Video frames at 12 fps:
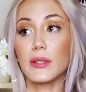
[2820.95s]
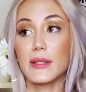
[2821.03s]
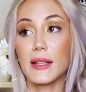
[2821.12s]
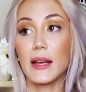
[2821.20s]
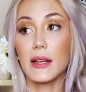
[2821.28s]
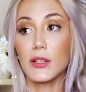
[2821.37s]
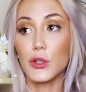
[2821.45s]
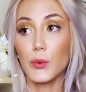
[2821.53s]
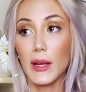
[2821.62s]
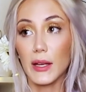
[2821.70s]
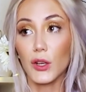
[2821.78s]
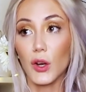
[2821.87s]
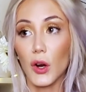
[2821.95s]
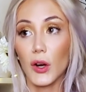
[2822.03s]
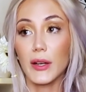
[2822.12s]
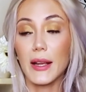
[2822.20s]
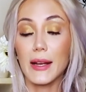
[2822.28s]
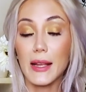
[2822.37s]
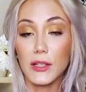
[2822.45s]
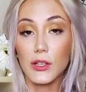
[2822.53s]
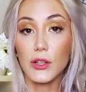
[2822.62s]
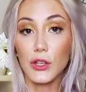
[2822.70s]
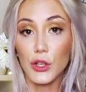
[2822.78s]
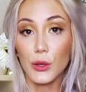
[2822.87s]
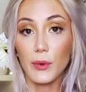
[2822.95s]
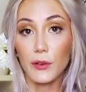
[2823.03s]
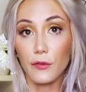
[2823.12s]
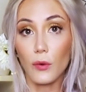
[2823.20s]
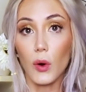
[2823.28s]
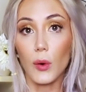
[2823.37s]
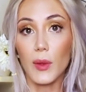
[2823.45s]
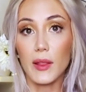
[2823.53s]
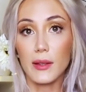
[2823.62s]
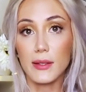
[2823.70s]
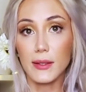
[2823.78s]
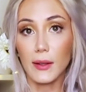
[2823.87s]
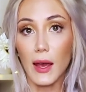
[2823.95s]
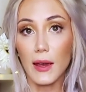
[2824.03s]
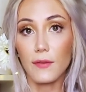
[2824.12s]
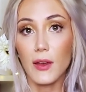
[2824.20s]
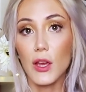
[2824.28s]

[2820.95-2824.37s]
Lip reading: decided to incarnate into the human form in this life